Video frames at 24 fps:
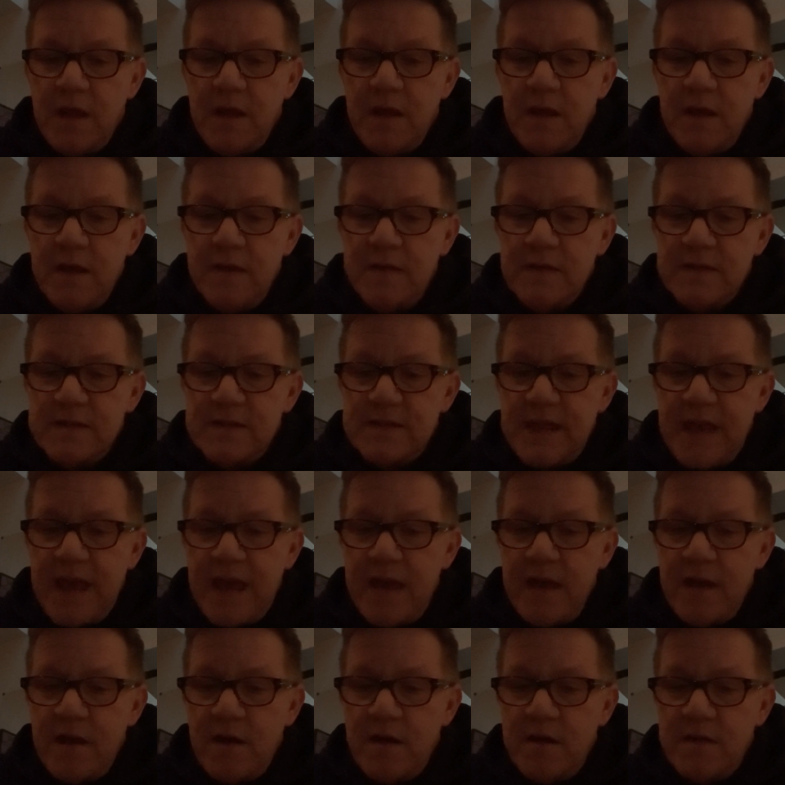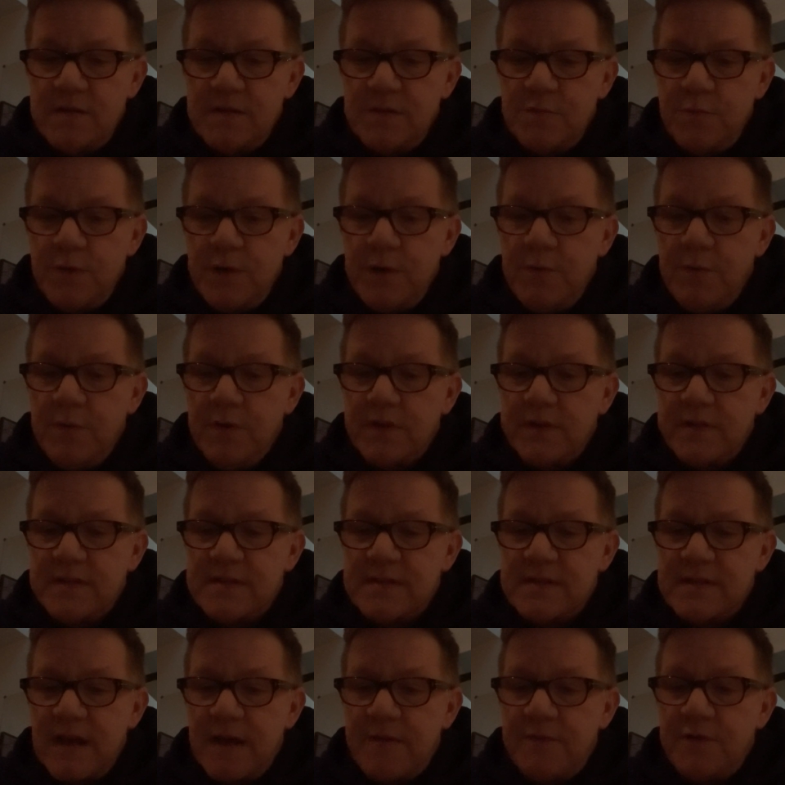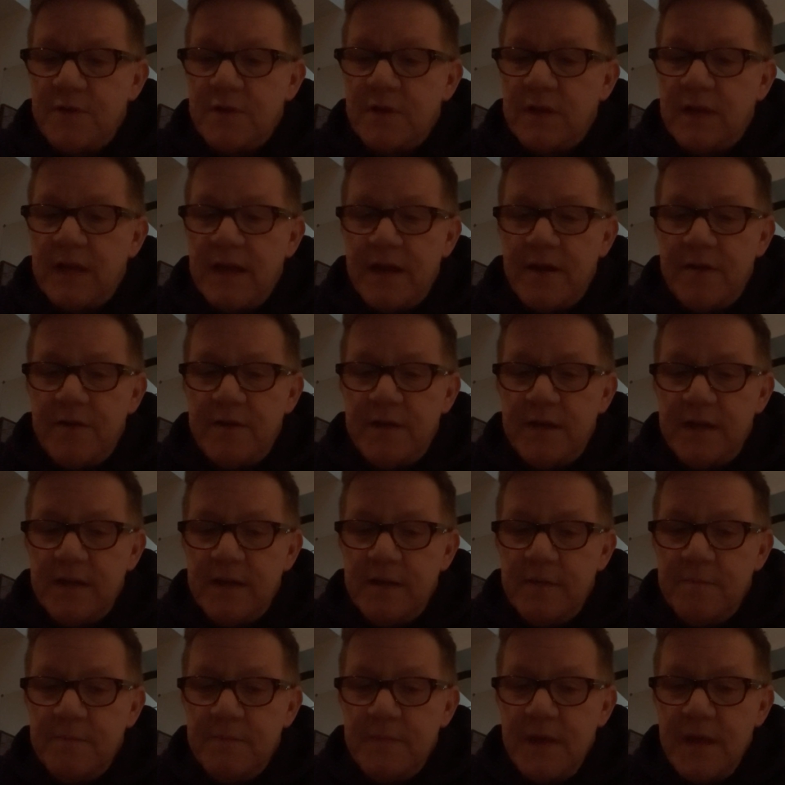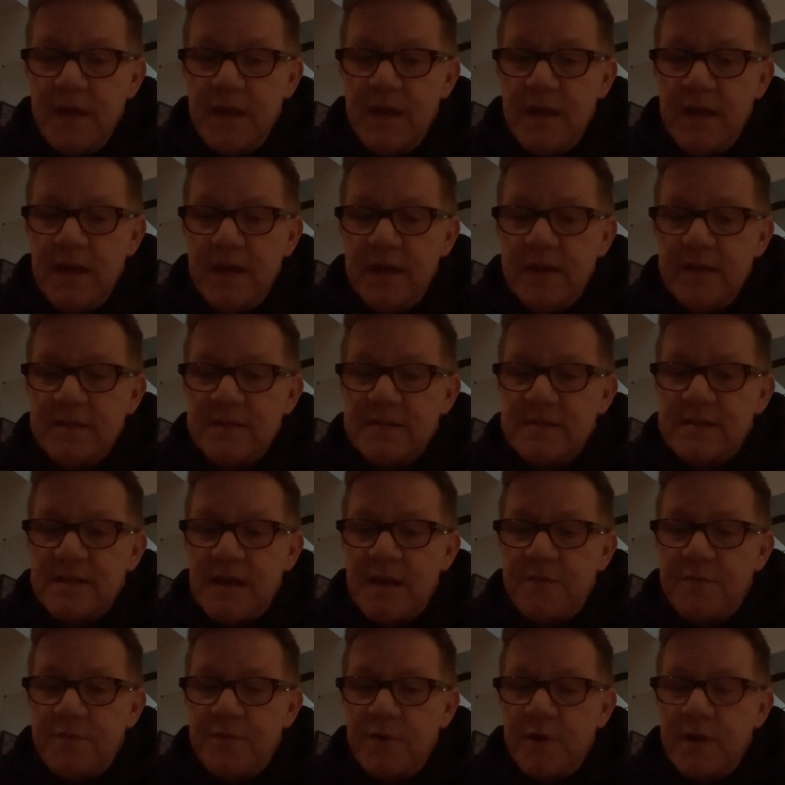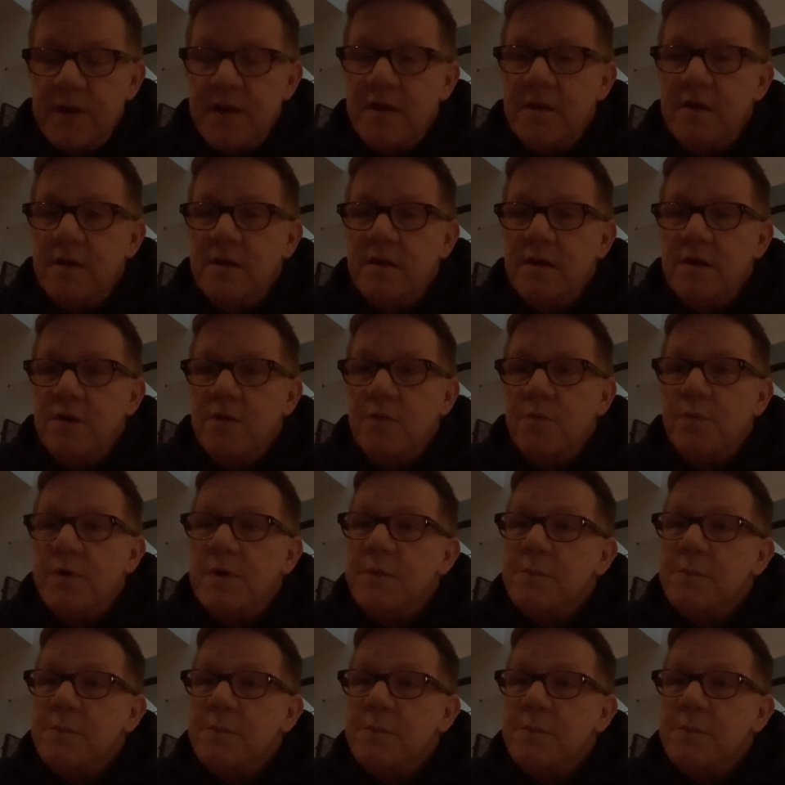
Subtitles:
In this chaos, we will discover clarity. In suffering, we